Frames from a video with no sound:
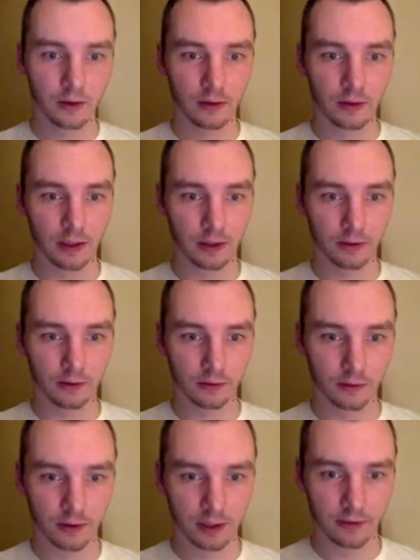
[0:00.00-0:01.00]
then
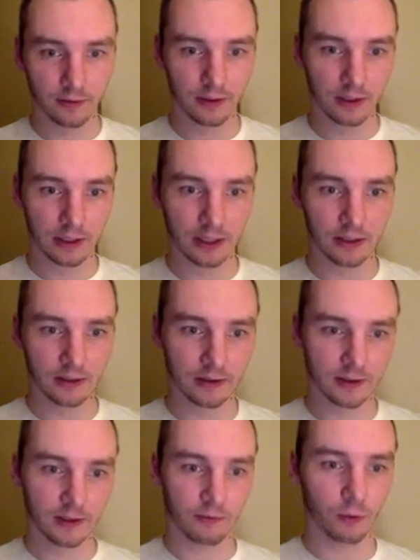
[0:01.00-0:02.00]
do that.
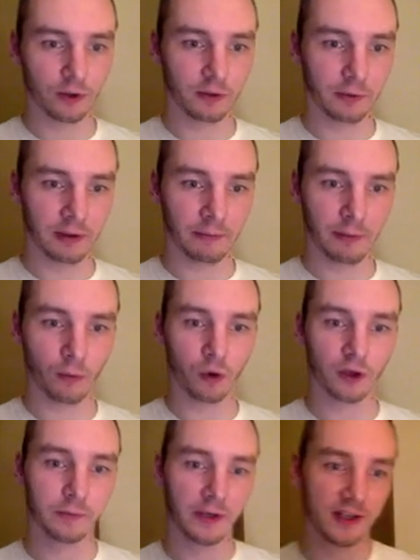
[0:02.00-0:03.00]
And if we wanted to be a bit more
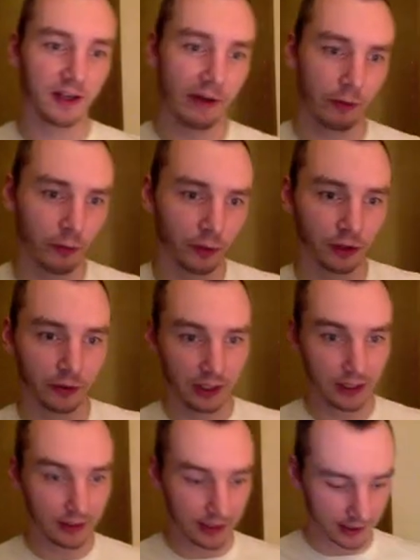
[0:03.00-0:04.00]
explicit about what we're doing
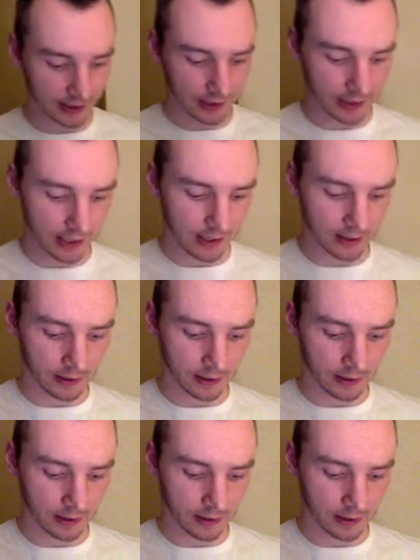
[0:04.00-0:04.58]
here, let's say